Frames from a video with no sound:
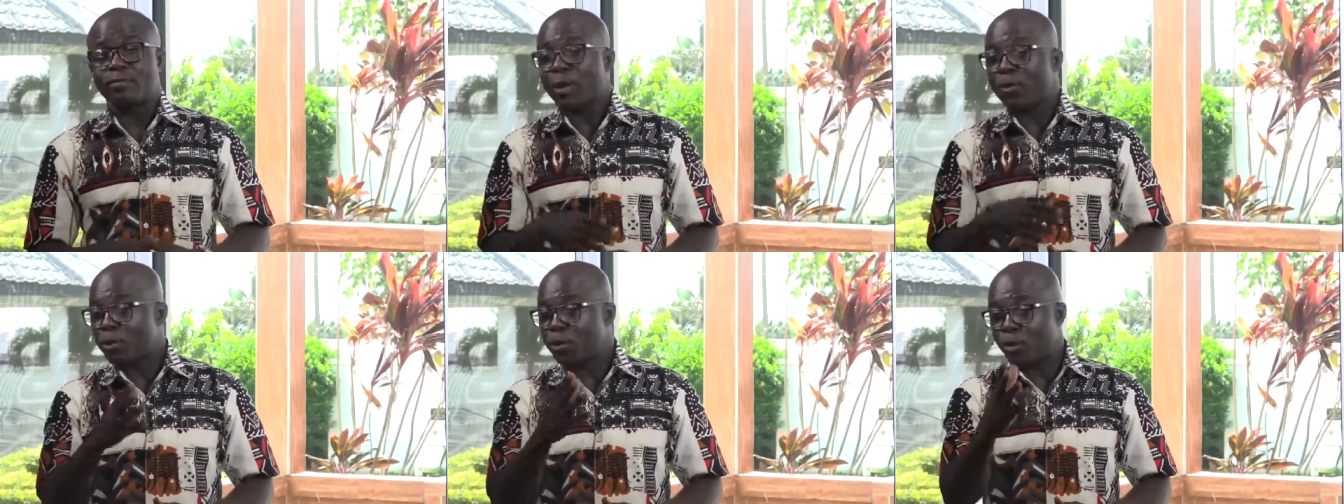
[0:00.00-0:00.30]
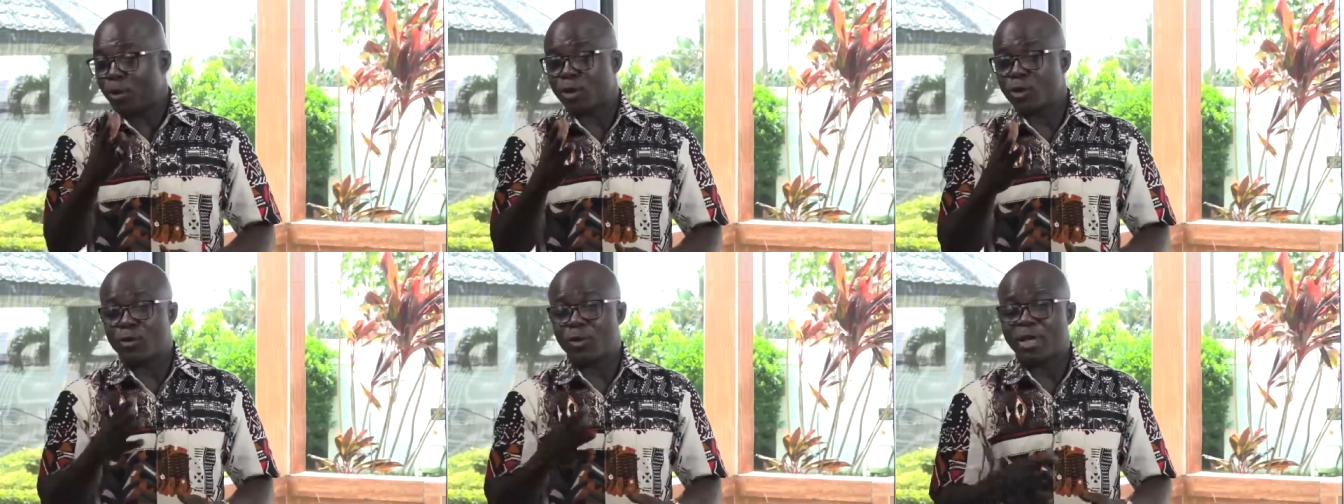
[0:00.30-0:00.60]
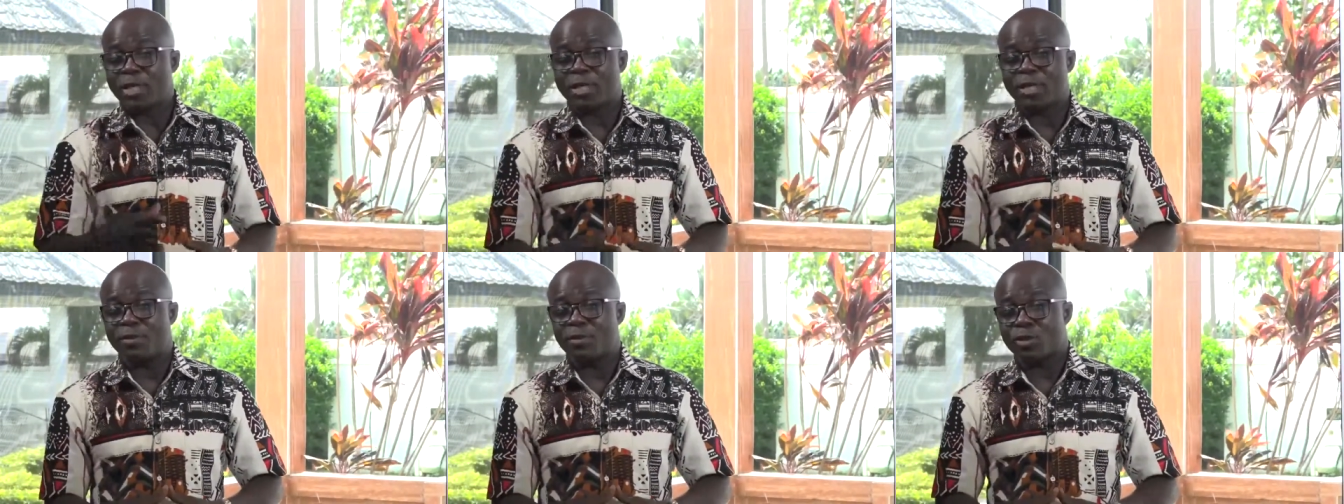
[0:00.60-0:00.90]
Maybe because
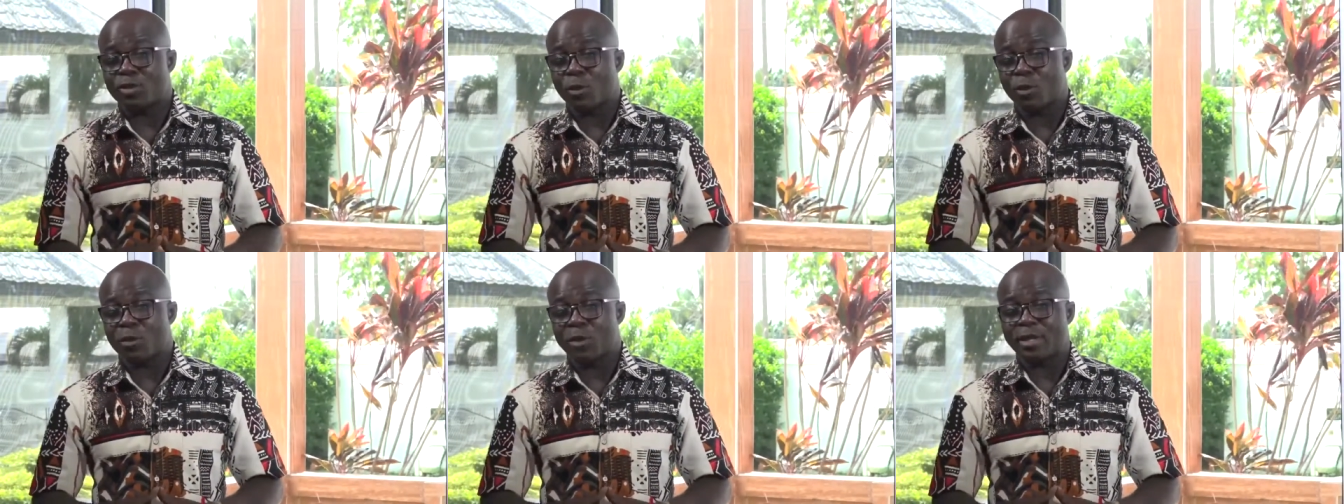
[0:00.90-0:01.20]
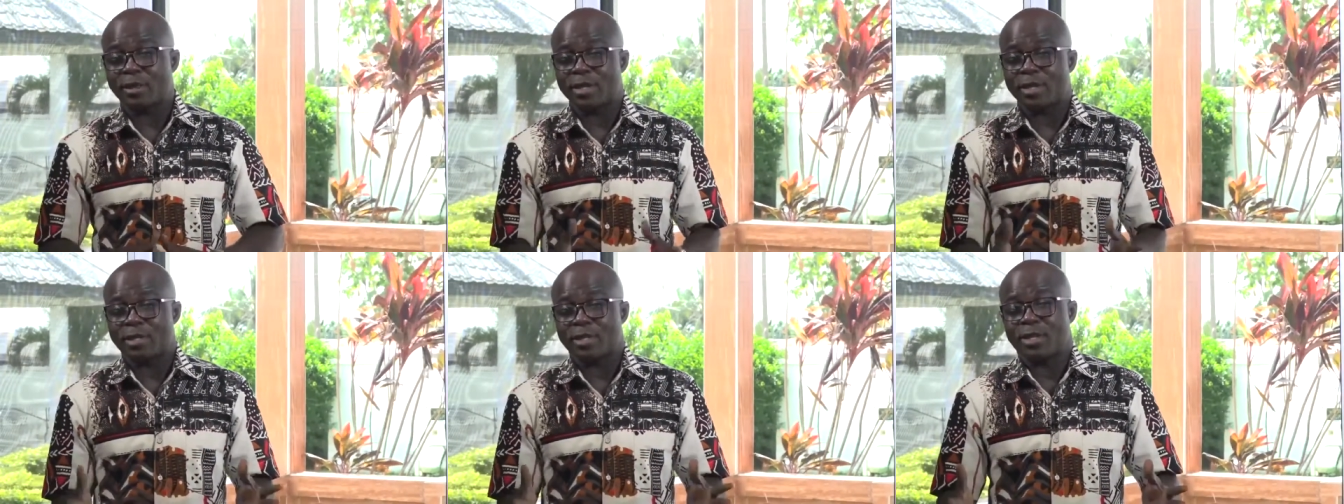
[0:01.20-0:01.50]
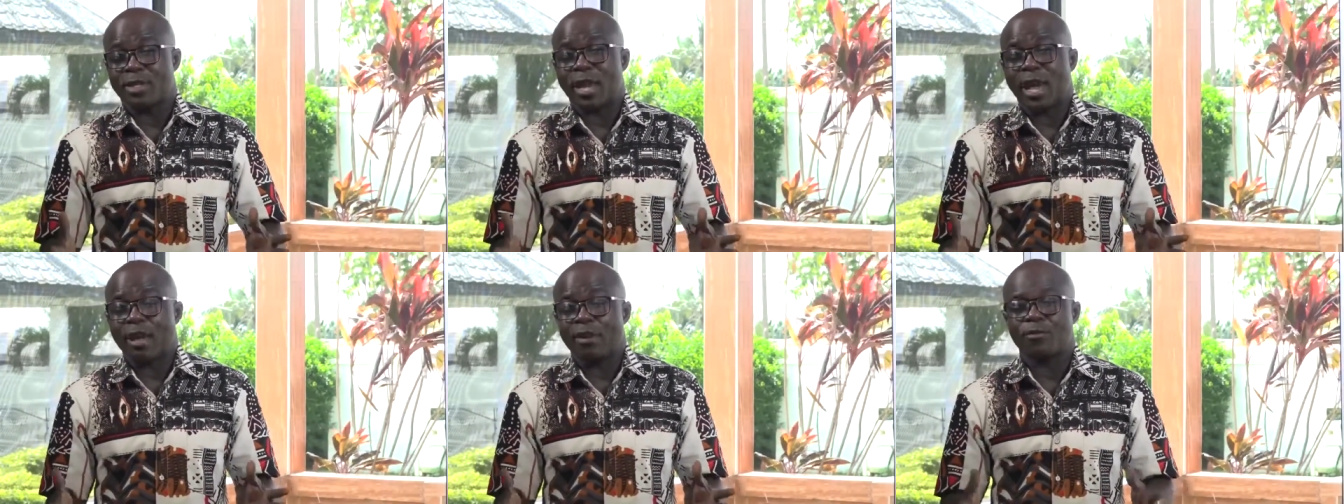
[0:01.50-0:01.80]
you're achieving some great things
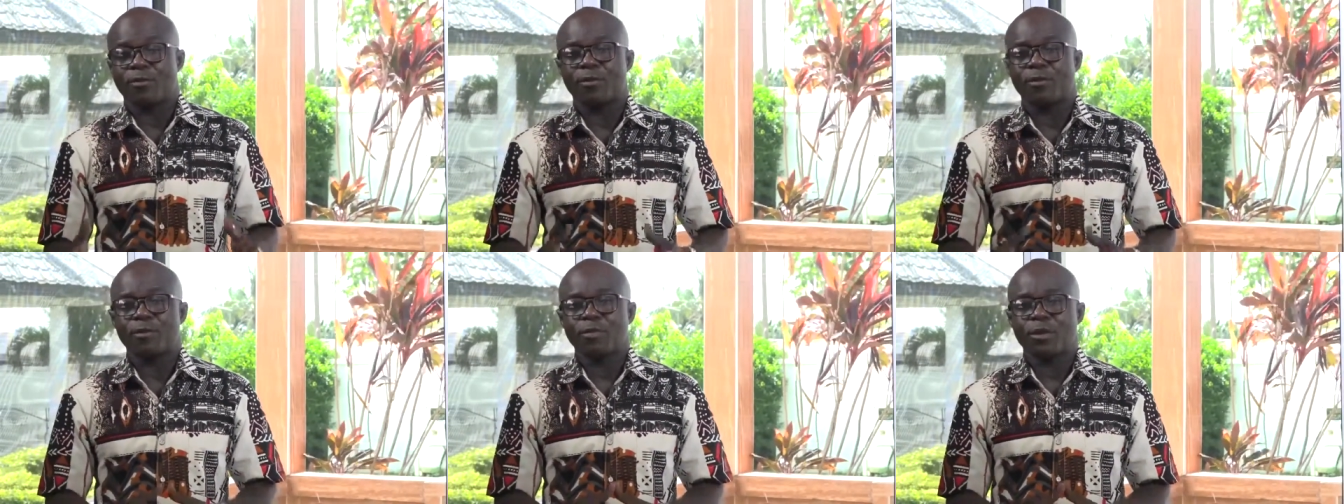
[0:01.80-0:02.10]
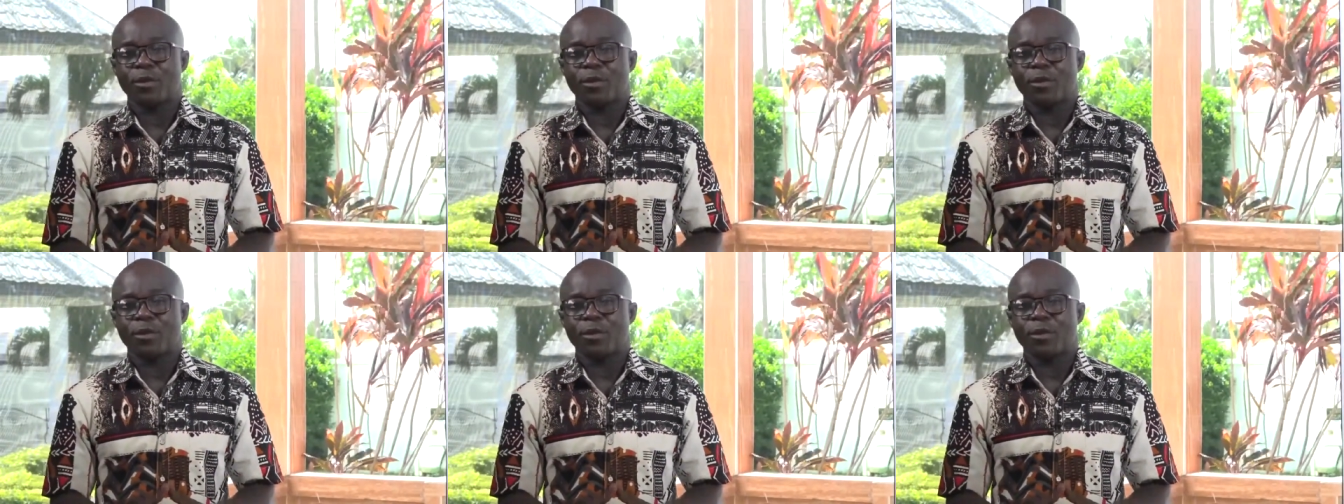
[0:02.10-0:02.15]
in life,